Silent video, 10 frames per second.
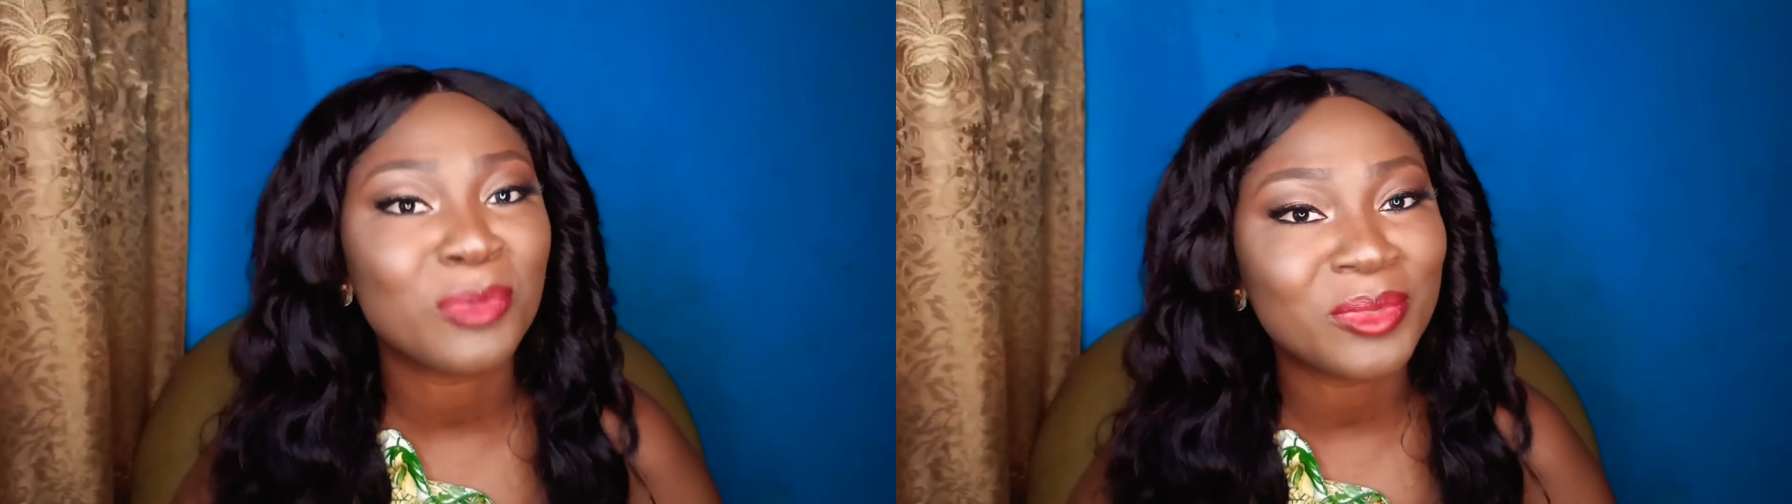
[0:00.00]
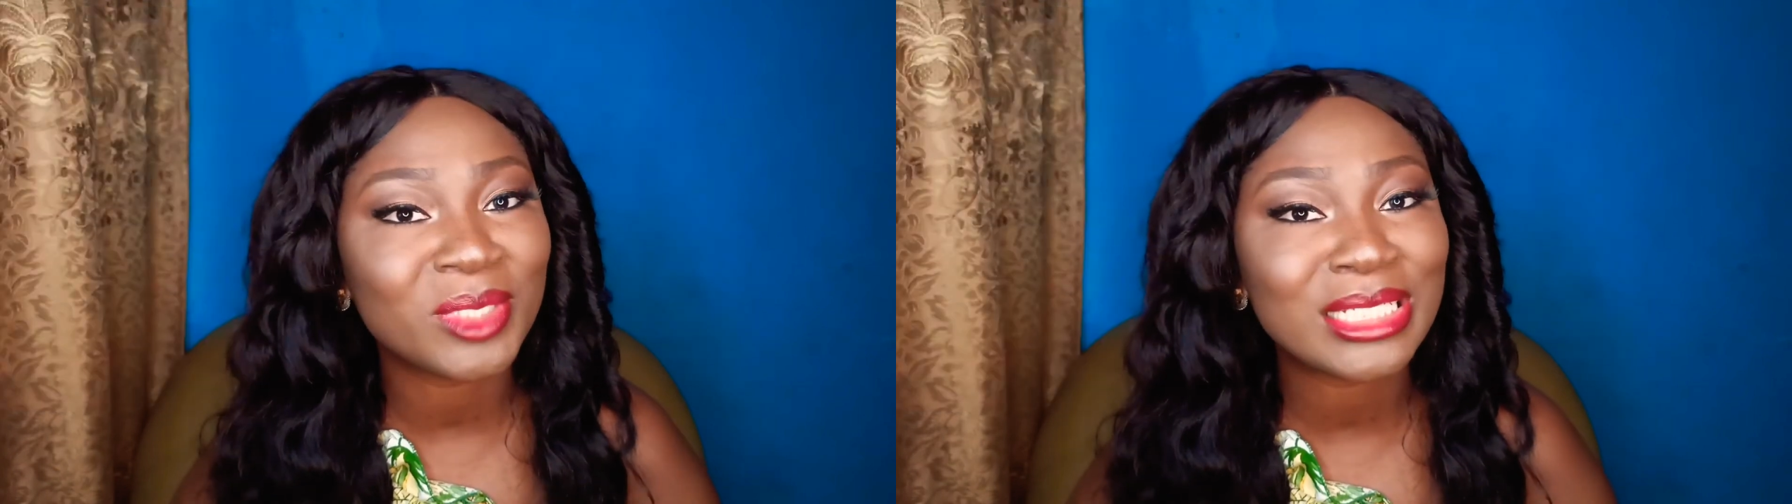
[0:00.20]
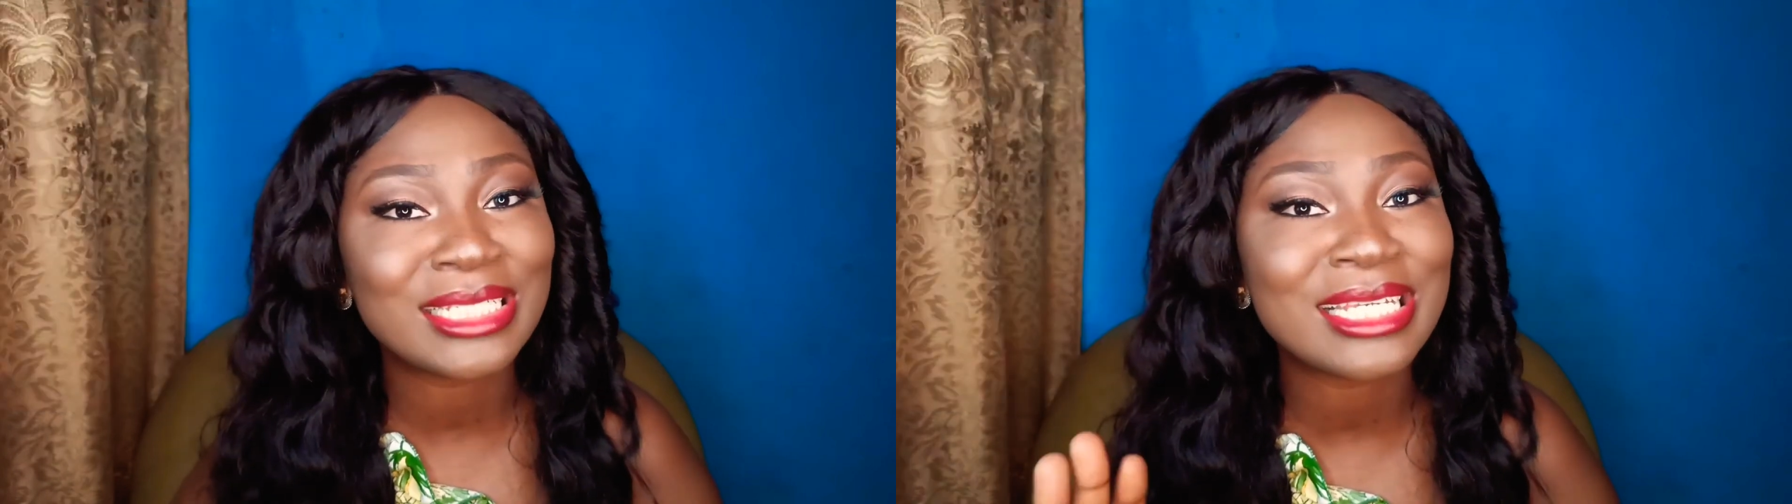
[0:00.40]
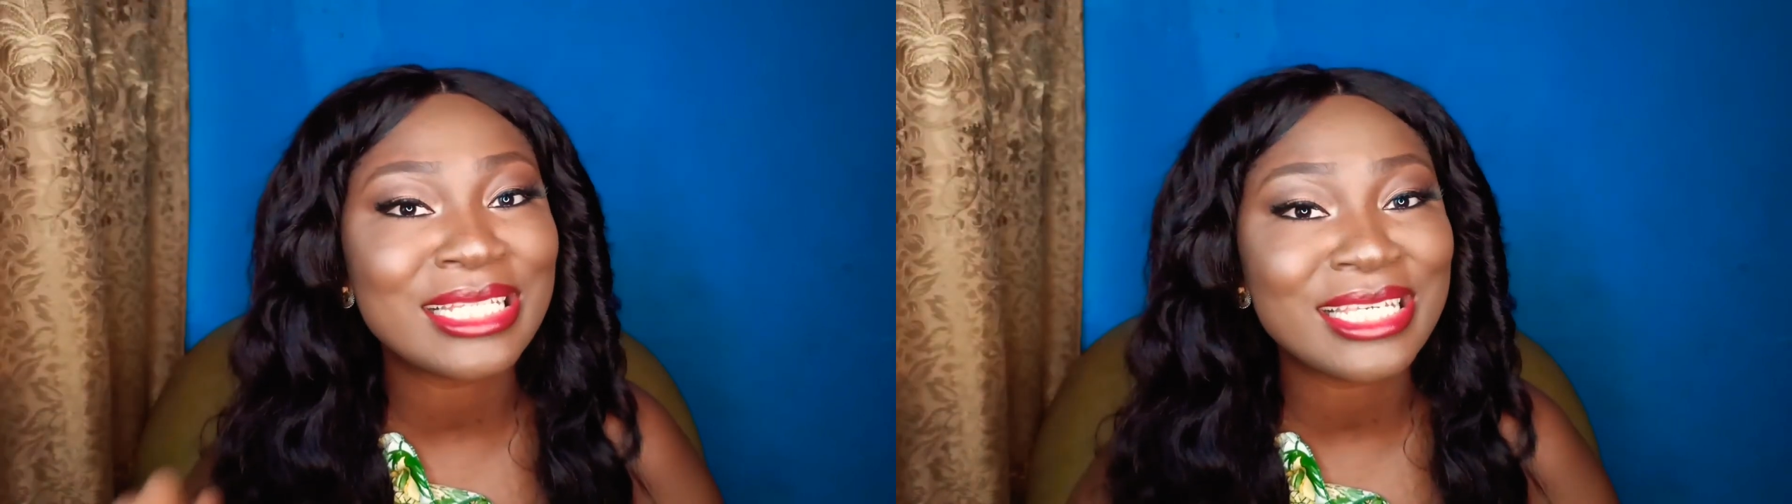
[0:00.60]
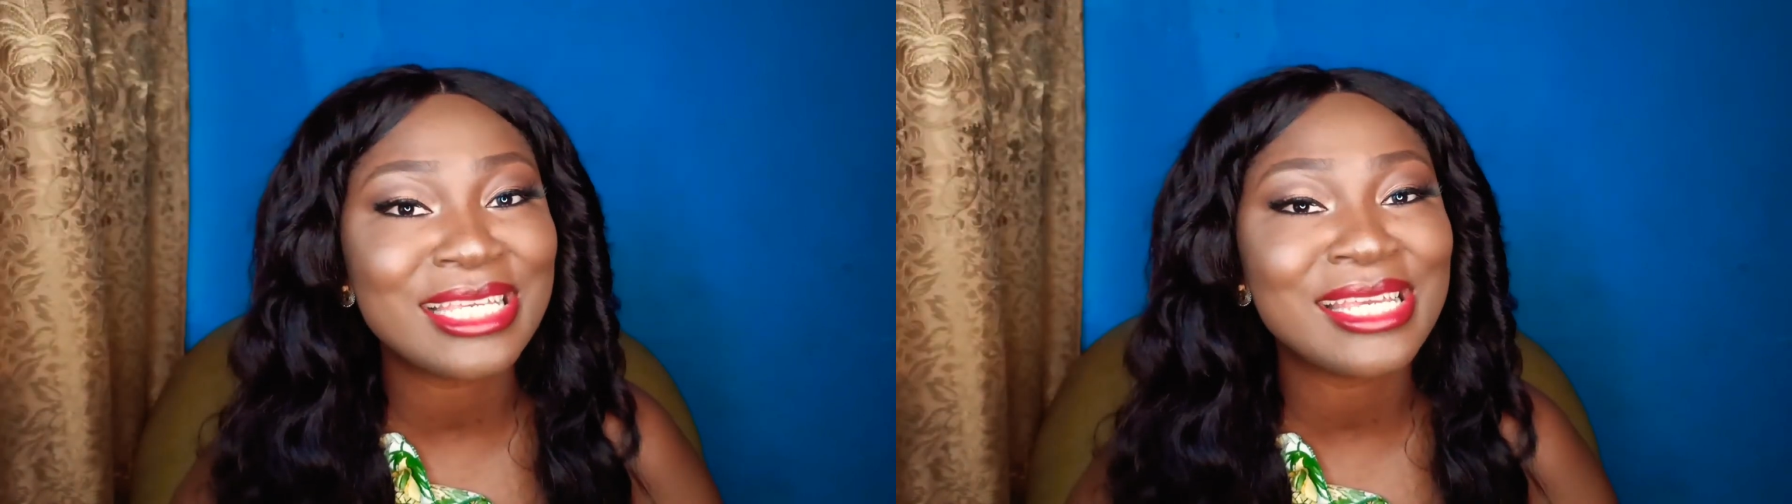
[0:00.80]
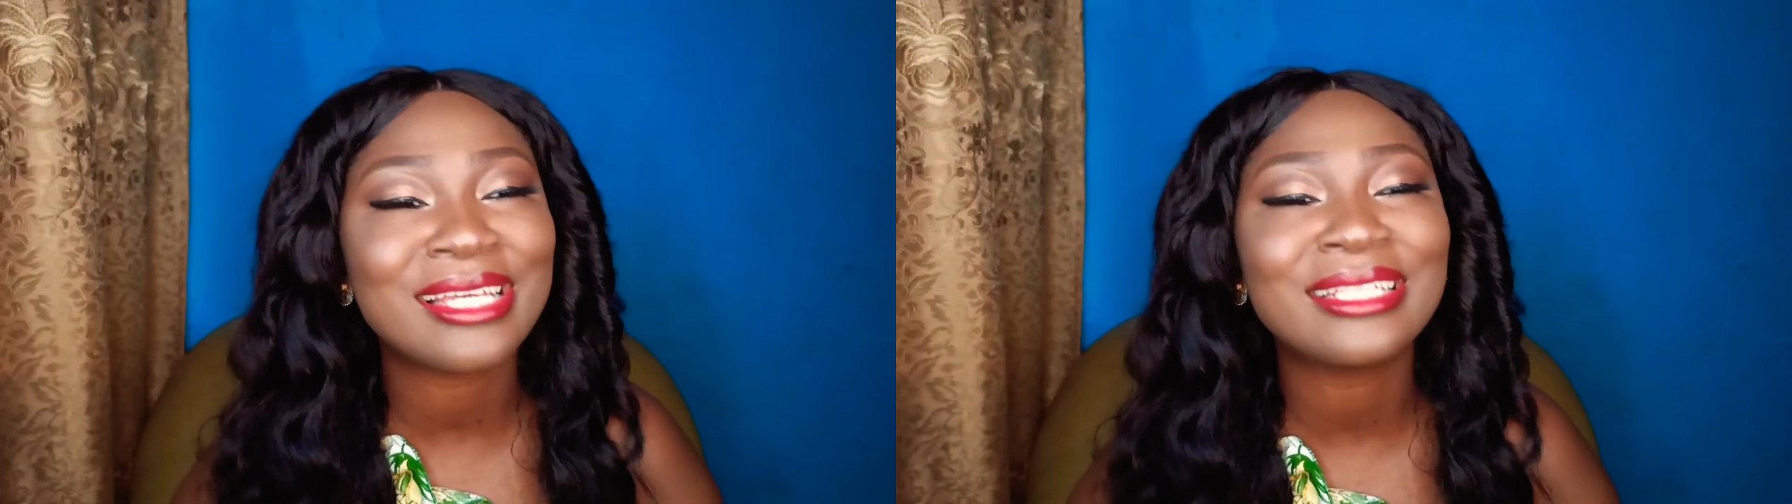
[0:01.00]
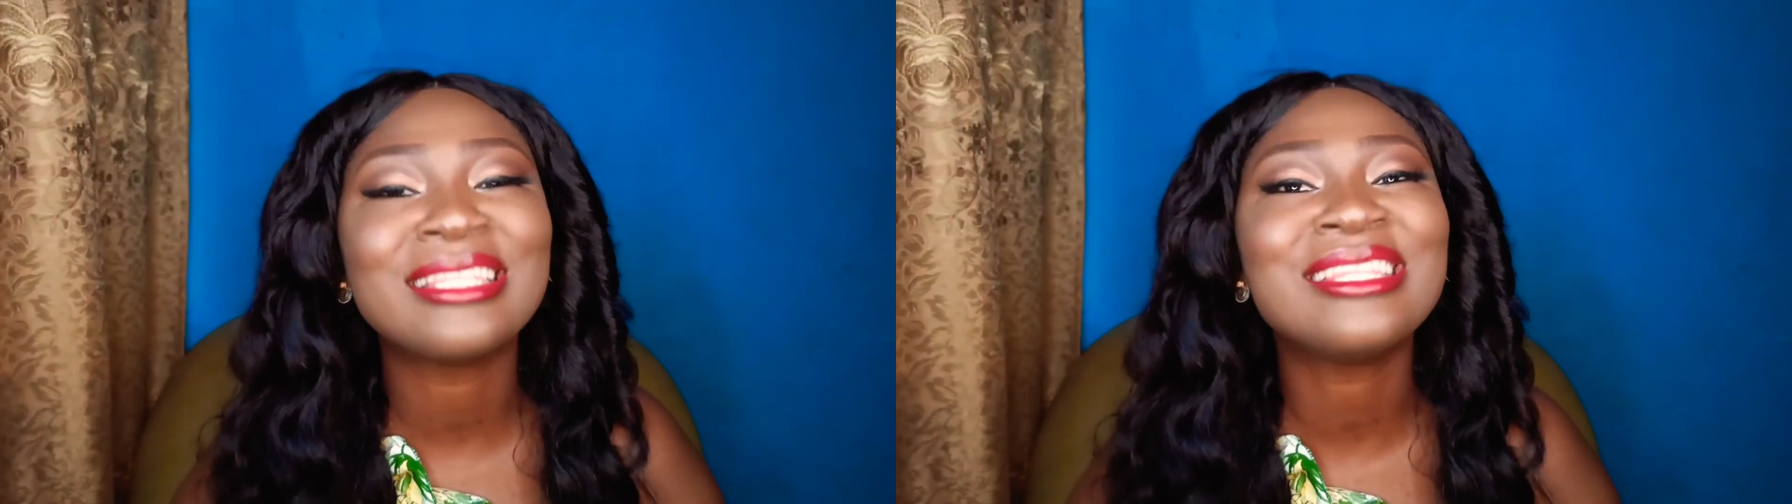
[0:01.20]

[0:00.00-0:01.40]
published in the year